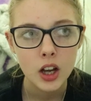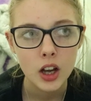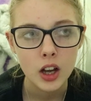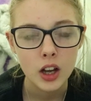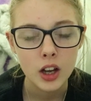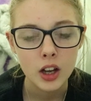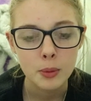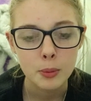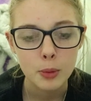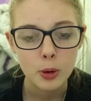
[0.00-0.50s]

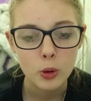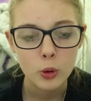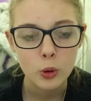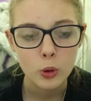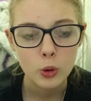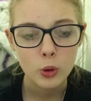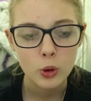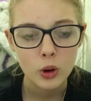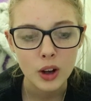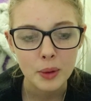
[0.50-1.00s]

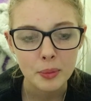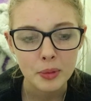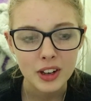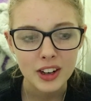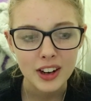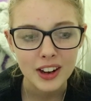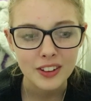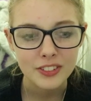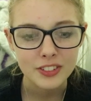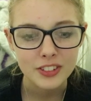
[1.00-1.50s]
Or I'm
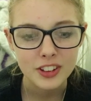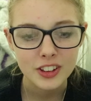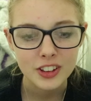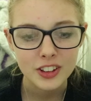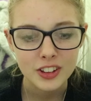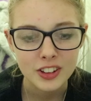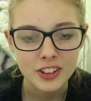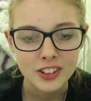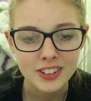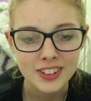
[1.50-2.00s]
gonna have
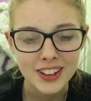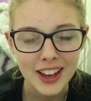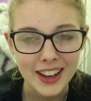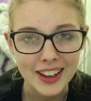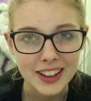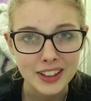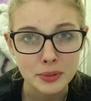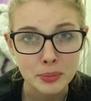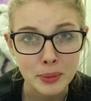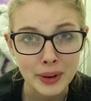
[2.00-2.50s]
to
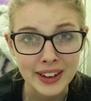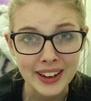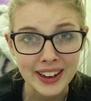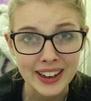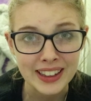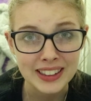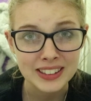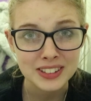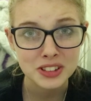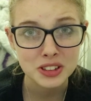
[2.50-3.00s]
take it to my
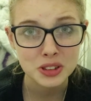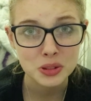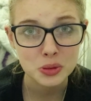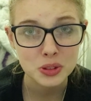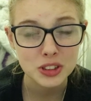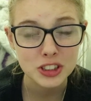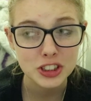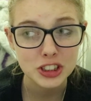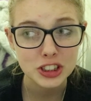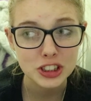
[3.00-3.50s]
nan's,
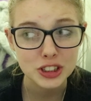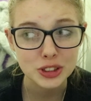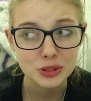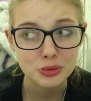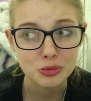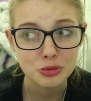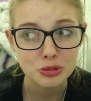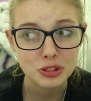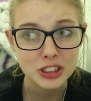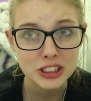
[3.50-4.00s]
which I
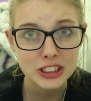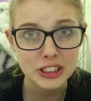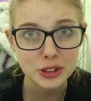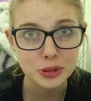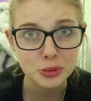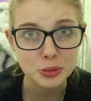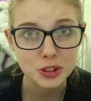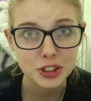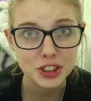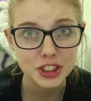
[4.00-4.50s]
really
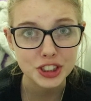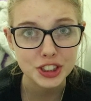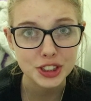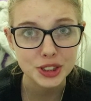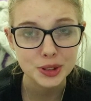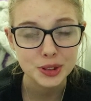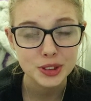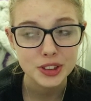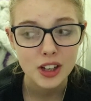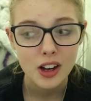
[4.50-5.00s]
don't wanna
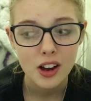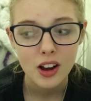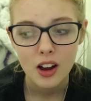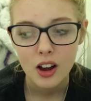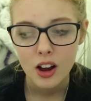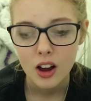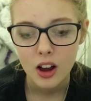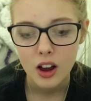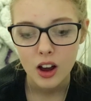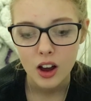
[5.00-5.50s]
do.
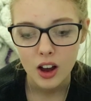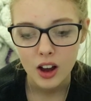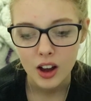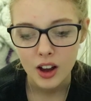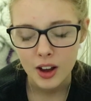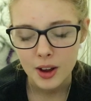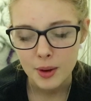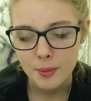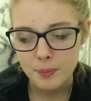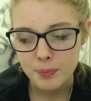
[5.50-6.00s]
So
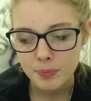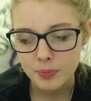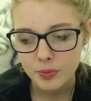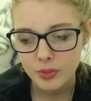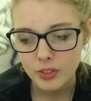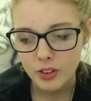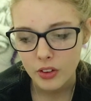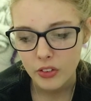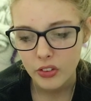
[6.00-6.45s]
I'm